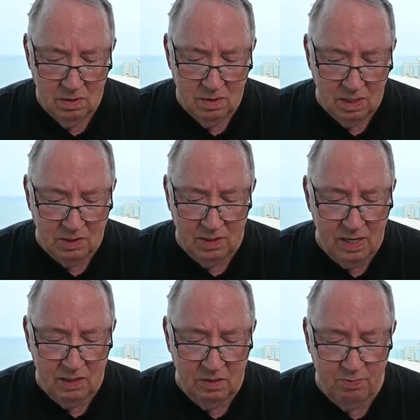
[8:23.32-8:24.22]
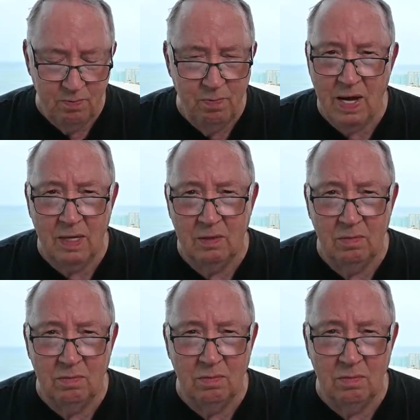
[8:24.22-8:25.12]
That's that's just bad
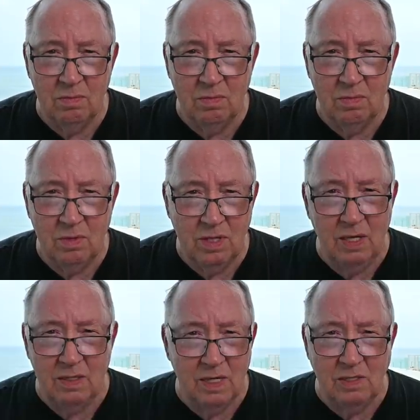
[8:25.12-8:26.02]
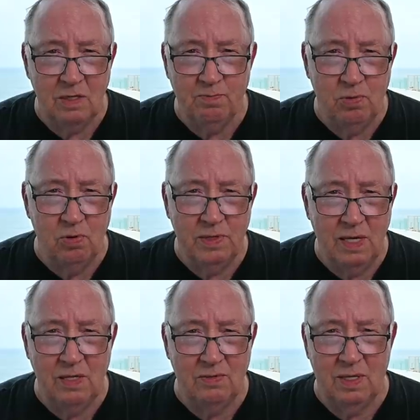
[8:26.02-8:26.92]
taste. That's just poor
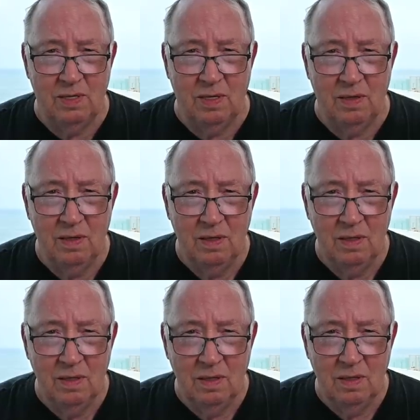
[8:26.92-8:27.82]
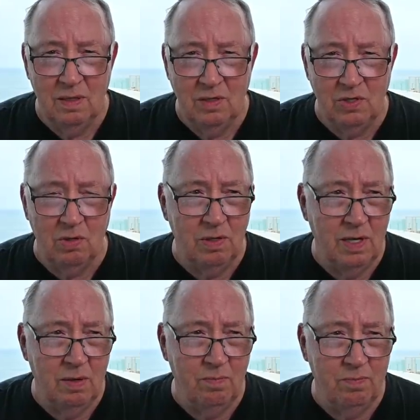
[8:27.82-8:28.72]
taste right there. Showing
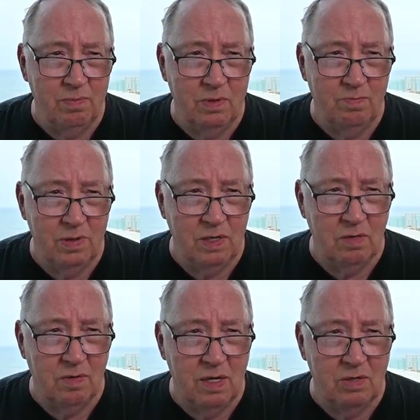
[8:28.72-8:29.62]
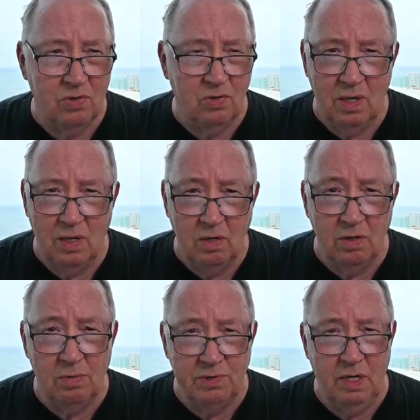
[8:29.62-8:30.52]
that picture of that toilet. You'll
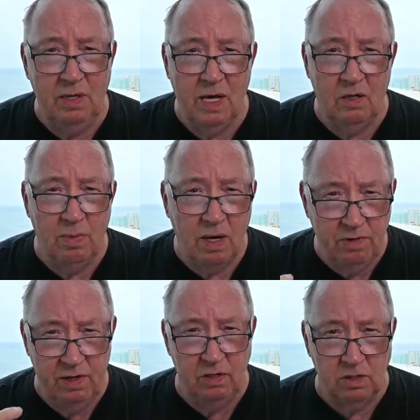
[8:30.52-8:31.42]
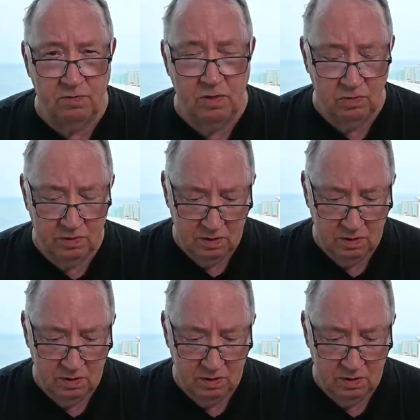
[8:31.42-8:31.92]
never see that on my videos, folks.